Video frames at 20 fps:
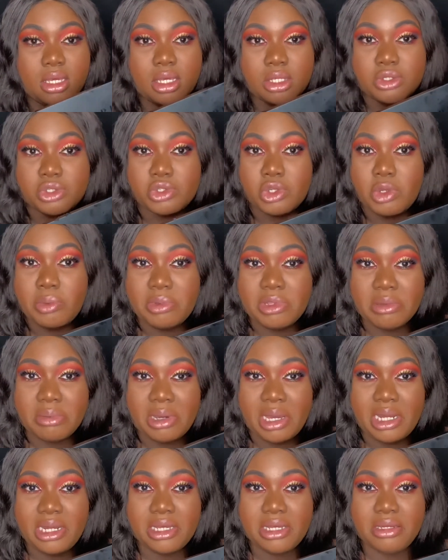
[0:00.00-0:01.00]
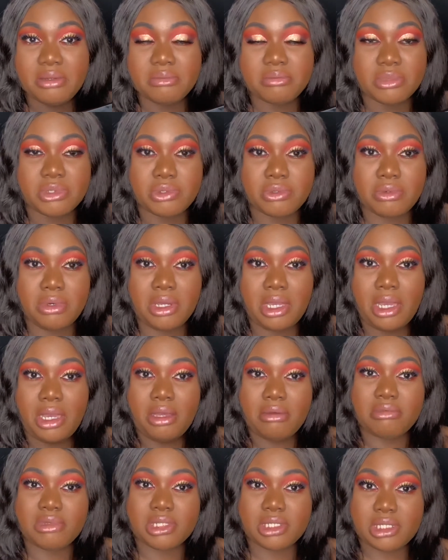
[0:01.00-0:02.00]
Just open the palette. So
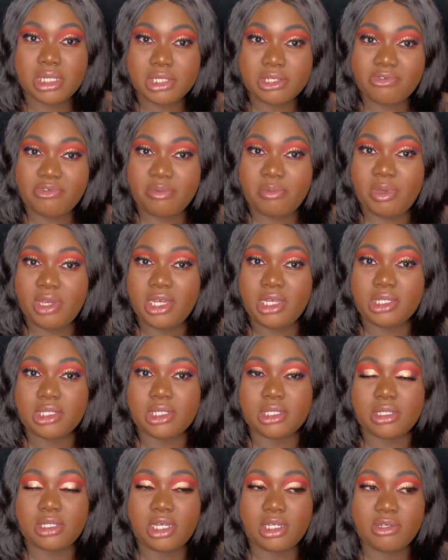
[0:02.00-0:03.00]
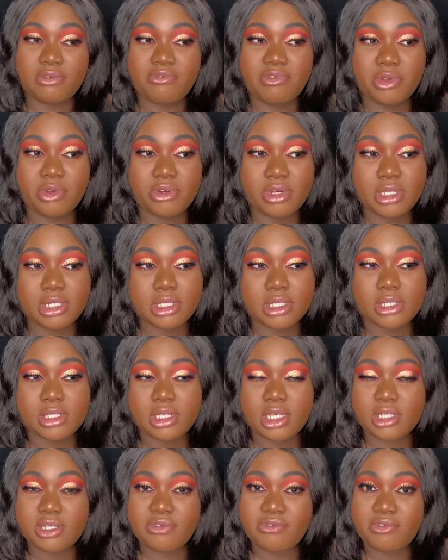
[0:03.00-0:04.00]
okay, there's a section for pinks, there's a section for greens, there's a
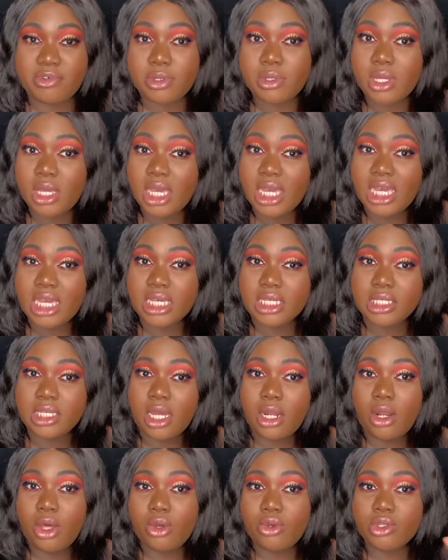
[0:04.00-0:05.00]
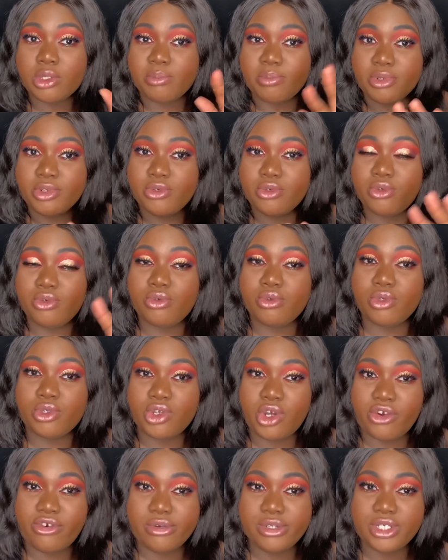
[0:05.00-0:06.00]
section for yellows, blues,
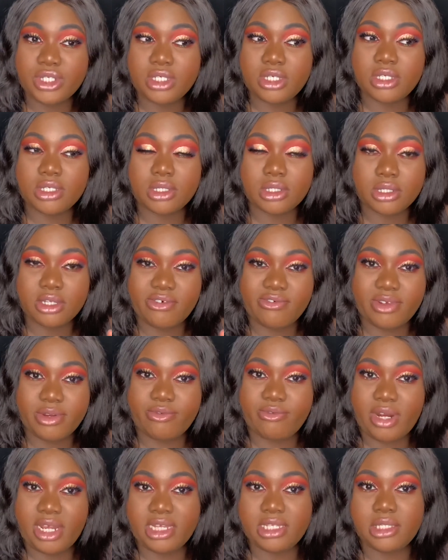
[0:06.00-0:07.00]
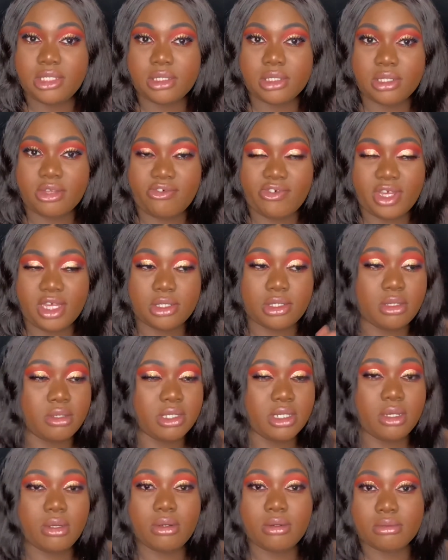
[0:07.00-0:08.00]
oranges and stuff, and reds and stuff like that. So I was
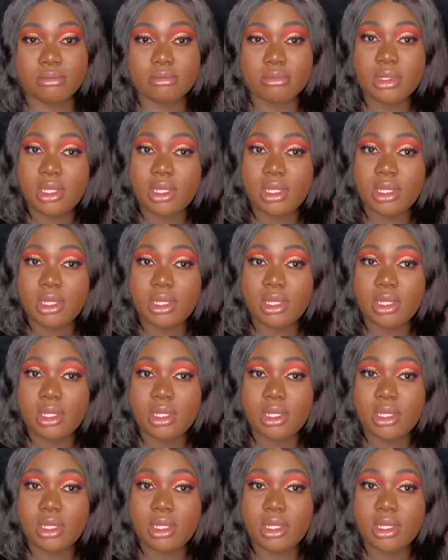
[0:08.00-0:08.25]
like, oh,